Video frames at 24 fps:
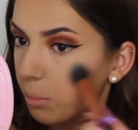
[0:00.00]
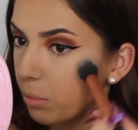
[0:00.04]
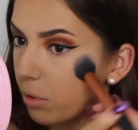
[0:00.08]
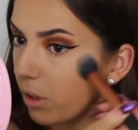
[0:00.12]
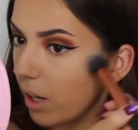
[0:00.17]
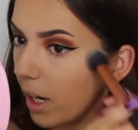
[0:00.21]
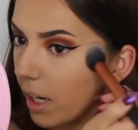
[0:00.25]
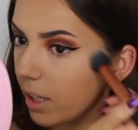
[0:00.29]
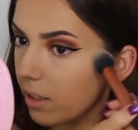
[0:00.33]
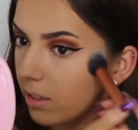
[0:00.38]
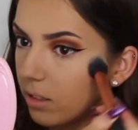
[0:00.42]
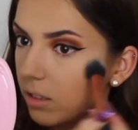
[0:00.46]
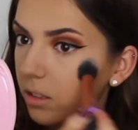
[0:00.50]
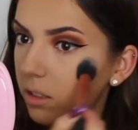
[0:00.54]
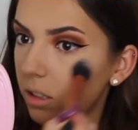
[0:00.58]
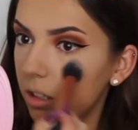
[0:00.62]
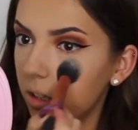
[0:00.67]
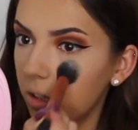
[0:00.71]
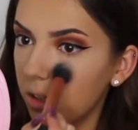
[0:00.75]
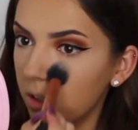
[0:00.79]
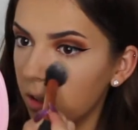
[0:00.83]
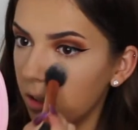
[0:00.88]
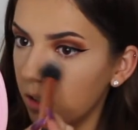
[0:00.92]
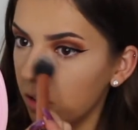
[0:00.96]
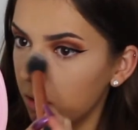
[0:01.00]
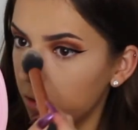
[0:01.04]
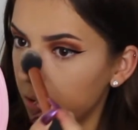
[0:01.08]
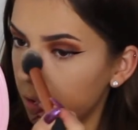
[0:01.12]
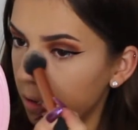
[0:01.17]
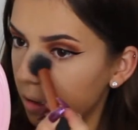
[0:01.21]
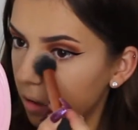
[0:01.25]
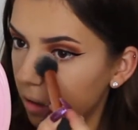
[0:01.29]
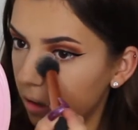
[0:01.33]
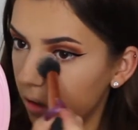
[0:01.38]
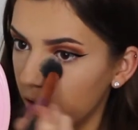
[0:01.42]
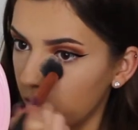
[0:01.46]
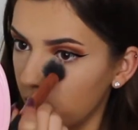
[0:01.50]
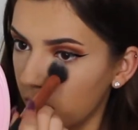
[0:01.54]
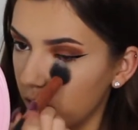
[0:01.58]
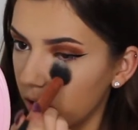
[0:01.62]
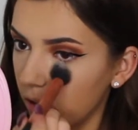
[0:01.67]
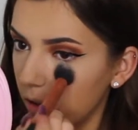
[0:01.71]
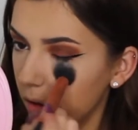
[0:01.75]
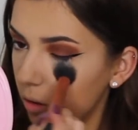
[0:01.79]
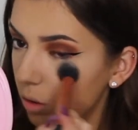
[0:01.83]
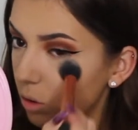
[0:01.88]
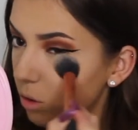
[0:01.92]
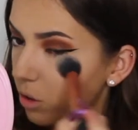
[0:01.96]
press
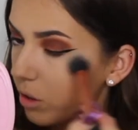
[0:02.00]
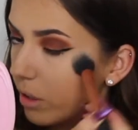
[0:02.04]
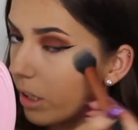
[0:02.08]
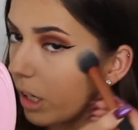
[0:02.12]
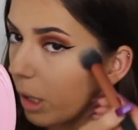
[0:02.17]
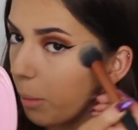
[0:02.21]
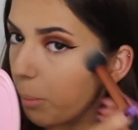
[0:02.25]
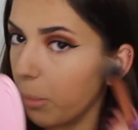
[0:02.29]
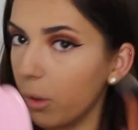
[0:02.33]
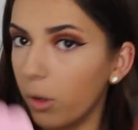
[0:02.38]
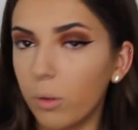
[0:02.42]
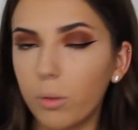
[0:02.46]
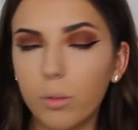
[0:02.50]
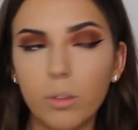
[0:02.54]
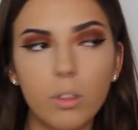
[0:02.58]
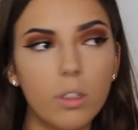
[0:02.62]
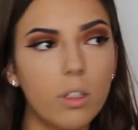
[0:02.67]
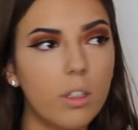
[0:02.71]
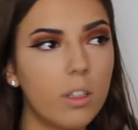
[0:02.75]
or stipple.